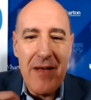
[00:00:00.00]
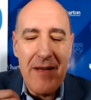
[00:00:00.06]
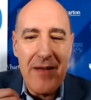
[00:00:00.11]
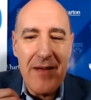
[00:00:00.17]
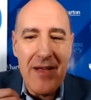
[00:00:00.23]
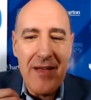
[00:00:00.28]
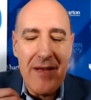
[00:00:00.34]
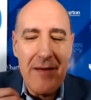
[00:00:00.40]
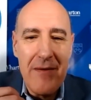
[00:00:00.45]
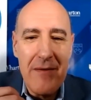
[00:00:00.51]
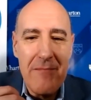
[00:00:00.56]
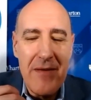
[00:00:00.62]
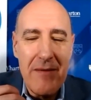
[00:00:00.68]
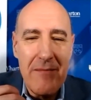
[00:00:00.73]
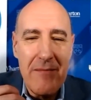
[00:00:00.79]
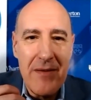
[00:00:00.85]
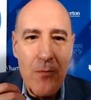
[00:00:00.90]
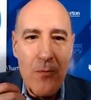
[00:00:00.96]
Uh, uh,
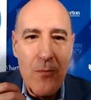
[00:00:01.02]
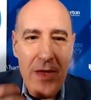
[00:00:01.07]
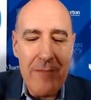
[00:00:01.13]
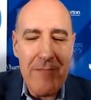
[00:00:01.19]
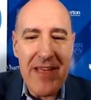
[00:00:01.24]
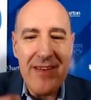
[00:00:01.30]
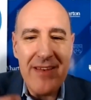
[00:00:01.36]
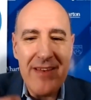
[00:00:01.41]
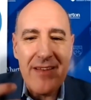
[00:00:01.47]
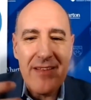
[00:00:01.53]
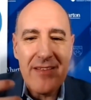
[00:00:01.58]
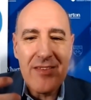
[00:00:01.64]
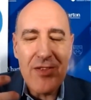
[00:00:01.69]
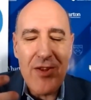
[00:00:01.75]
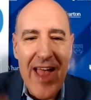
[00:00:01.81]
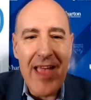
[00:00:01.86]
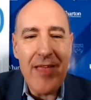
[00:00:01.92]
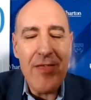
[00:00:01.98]
women
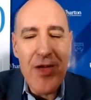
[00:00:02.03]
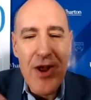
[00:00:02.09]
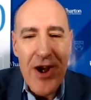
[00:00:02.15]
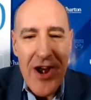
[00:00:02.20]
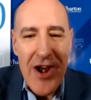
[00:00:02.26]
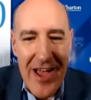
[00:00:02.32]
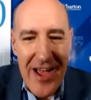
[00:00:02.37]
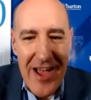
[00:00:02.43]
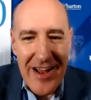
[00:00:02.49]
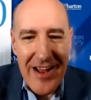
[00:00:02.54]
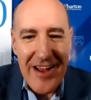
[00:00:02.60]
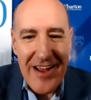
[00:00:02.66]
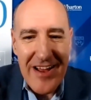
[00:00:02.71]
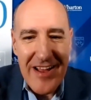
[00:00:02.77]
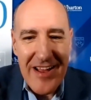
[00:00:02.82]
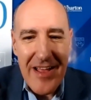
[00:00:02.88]
try their luck